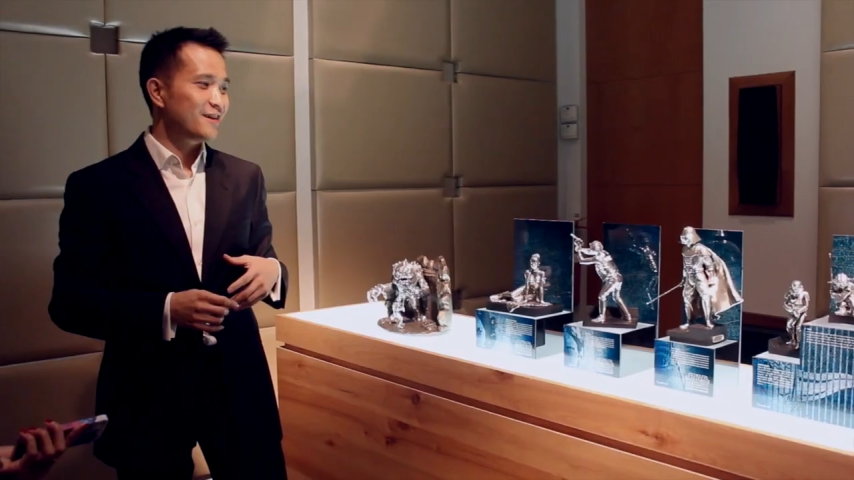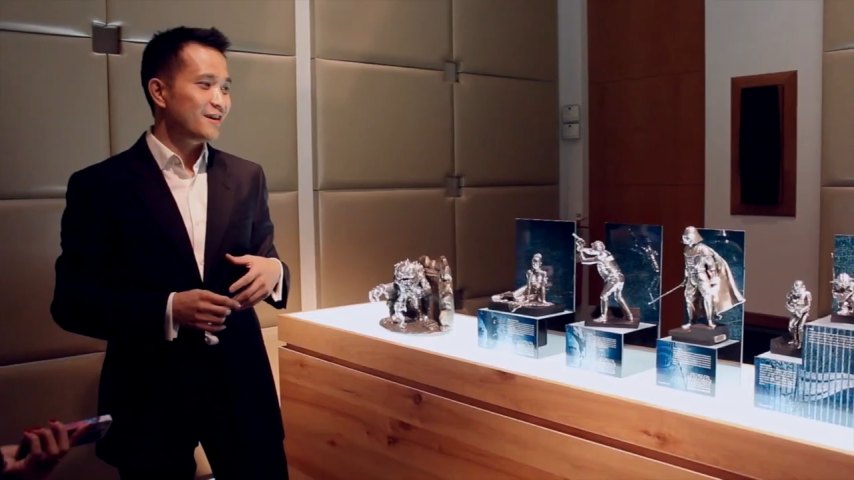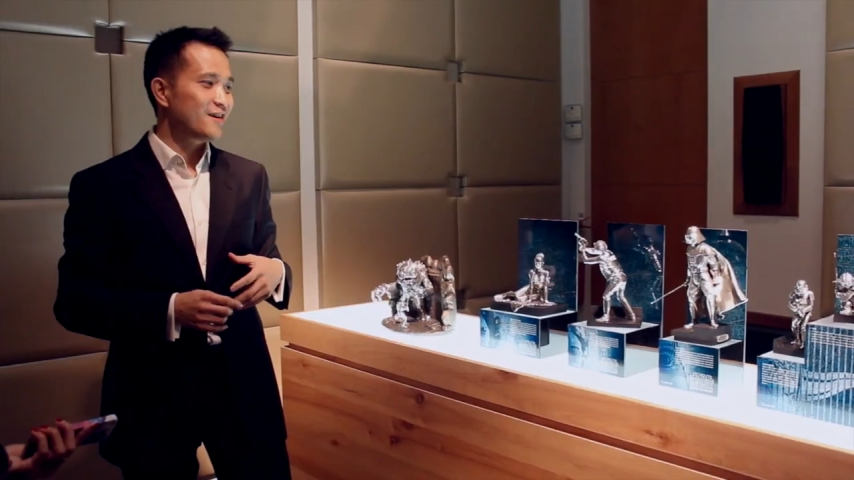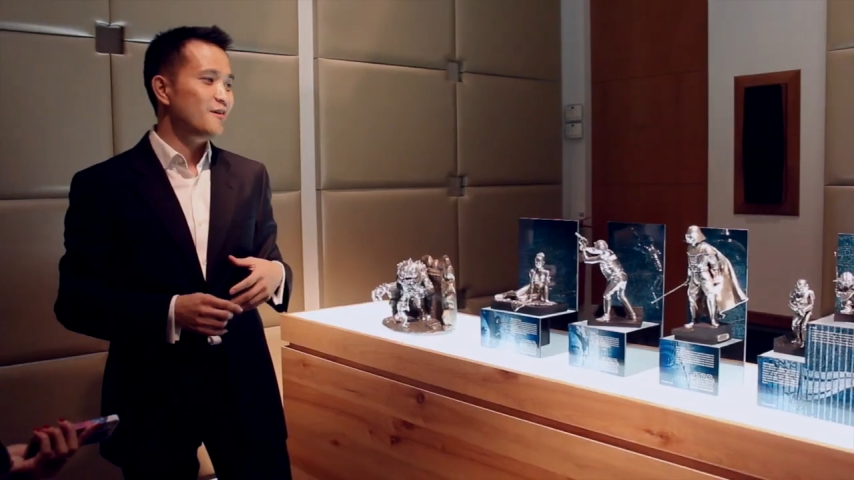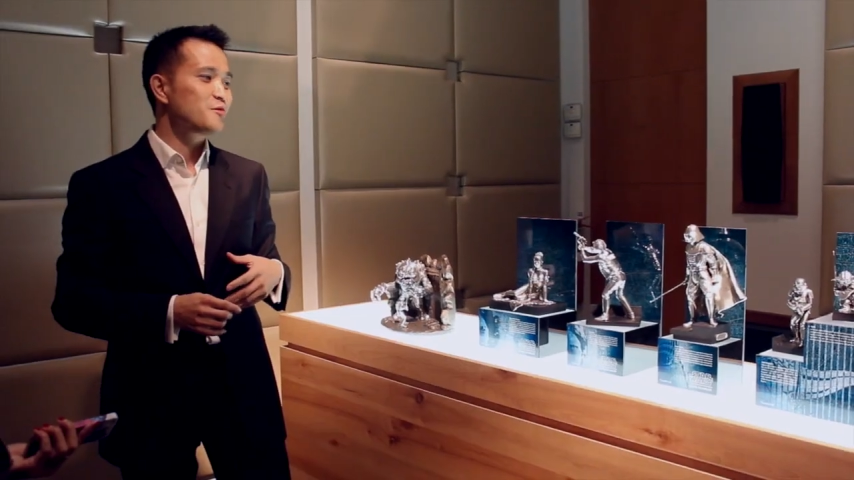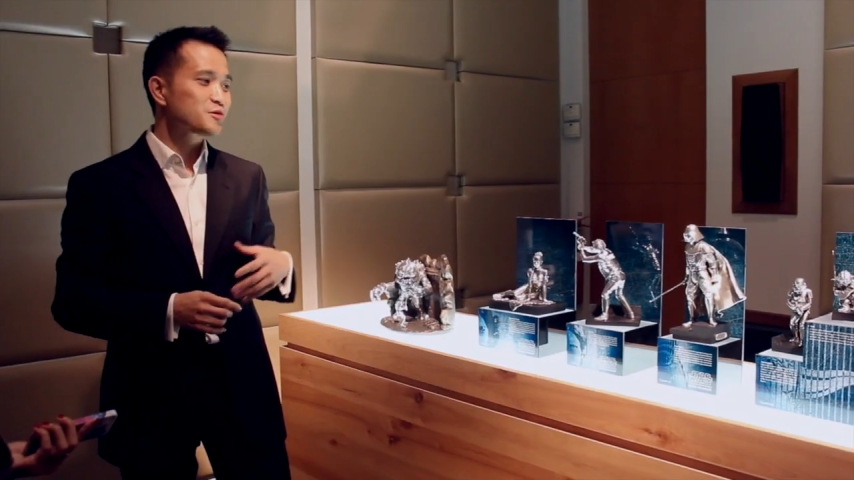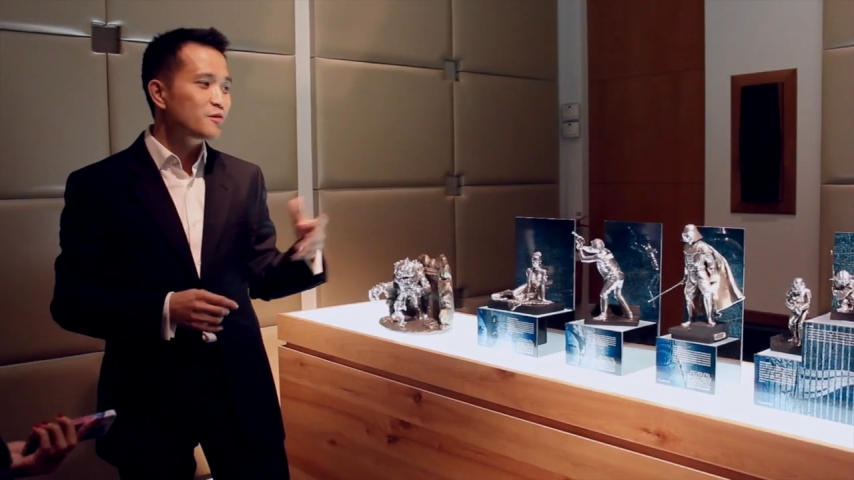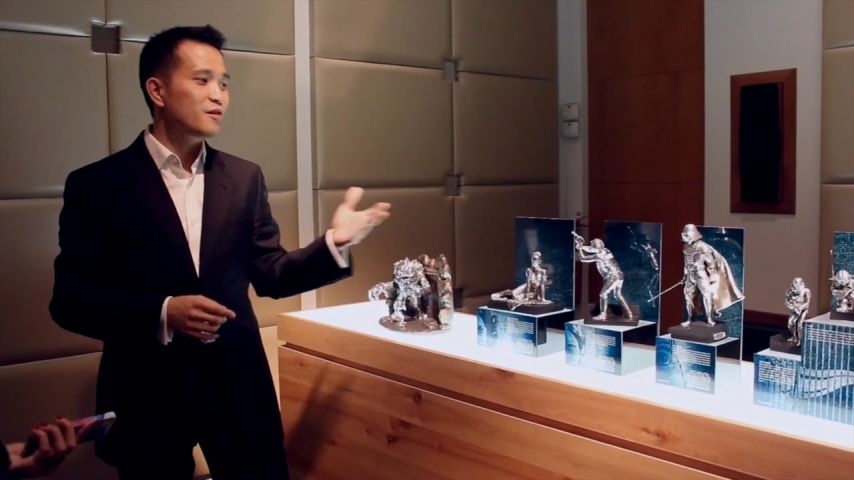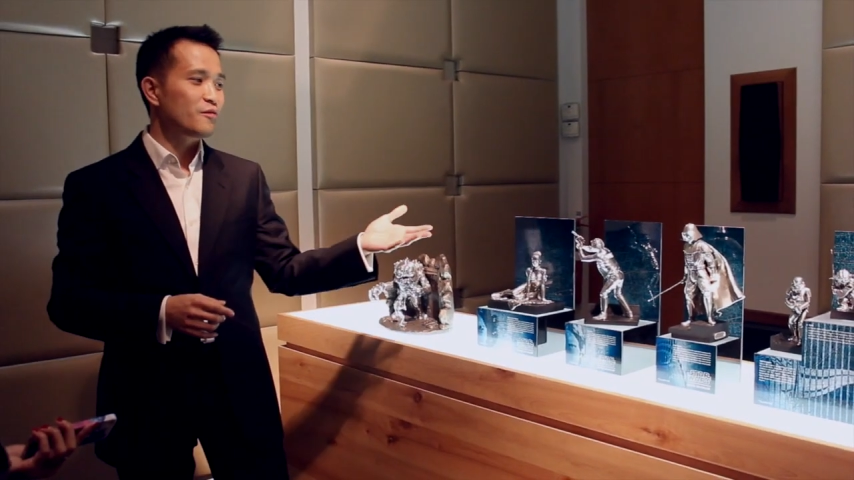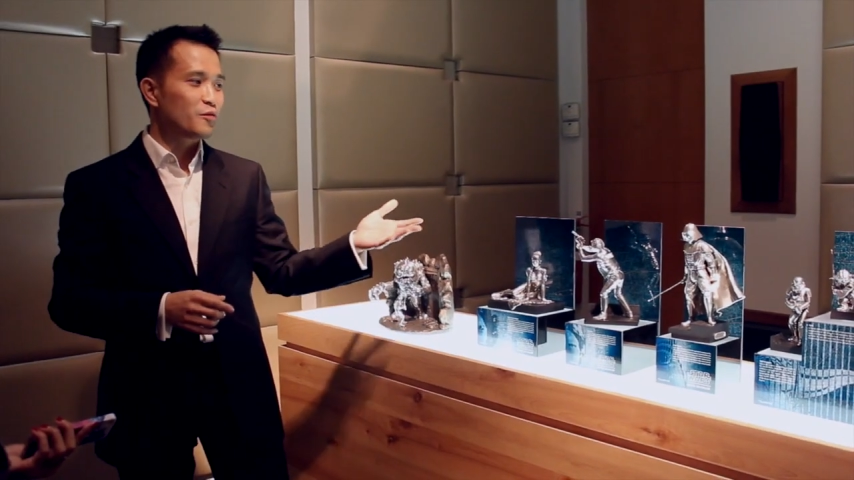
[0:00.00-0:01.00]
uh,
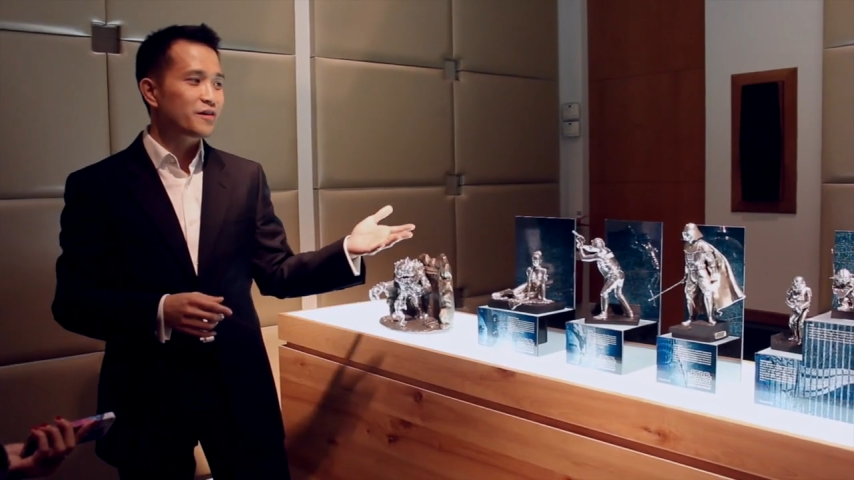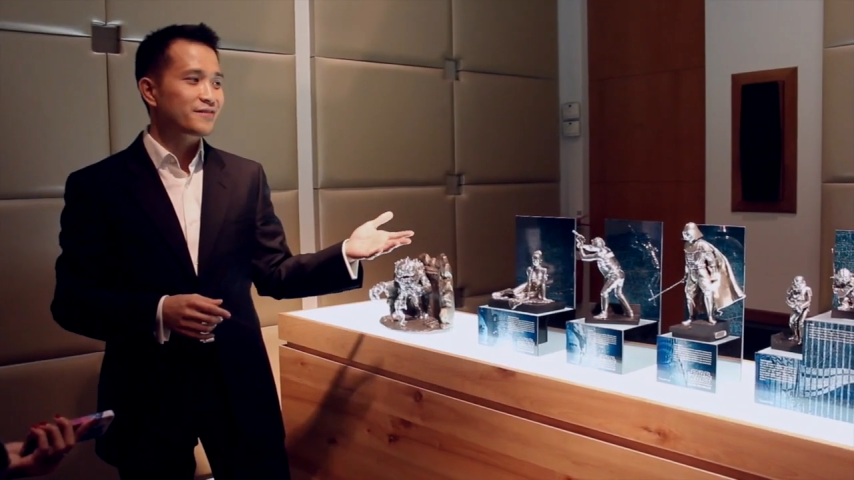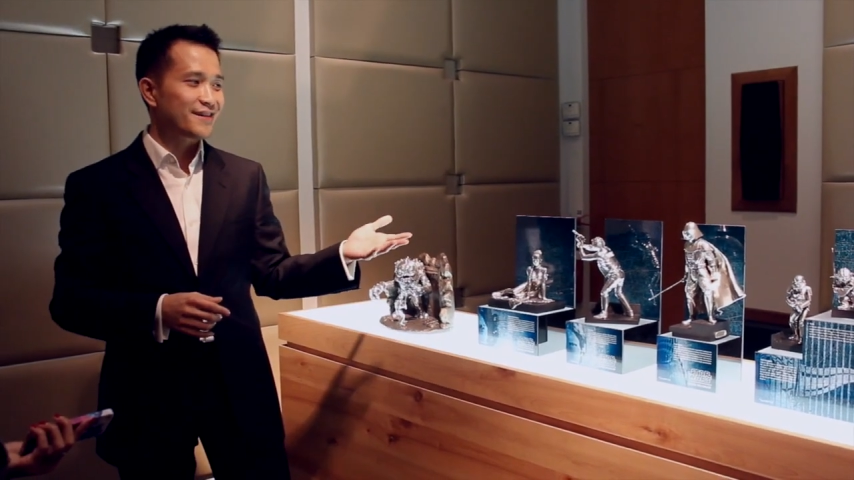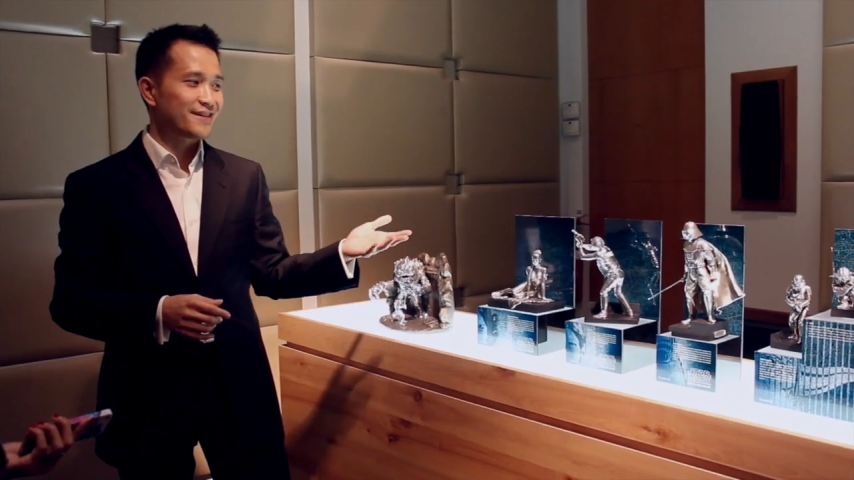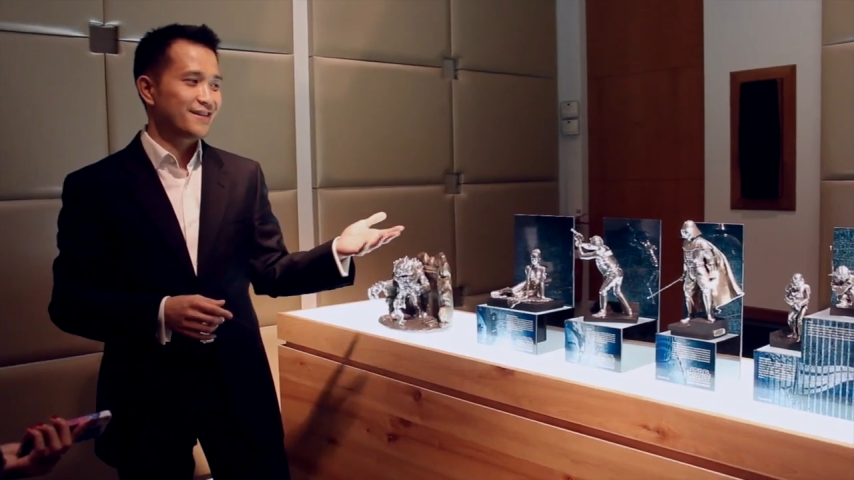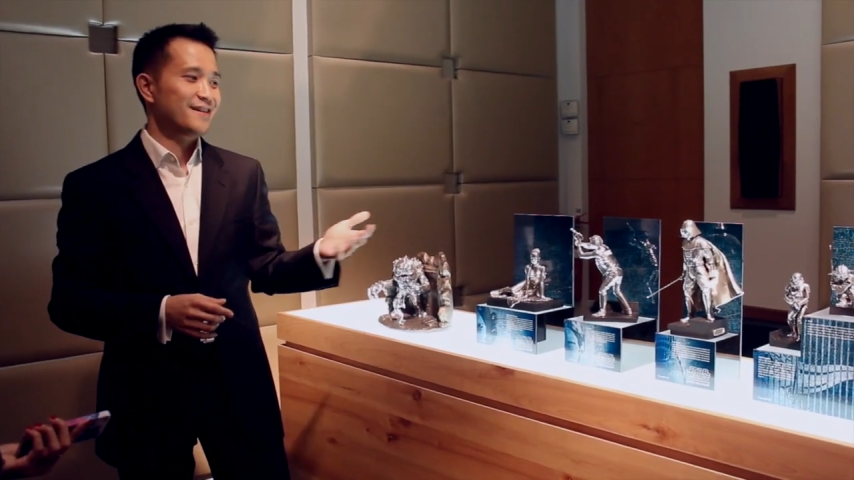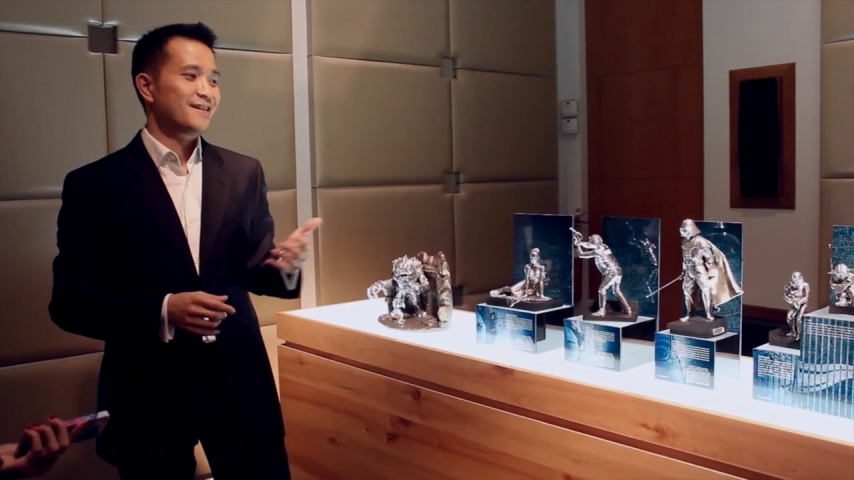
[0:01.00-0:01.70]
also a lot of work there.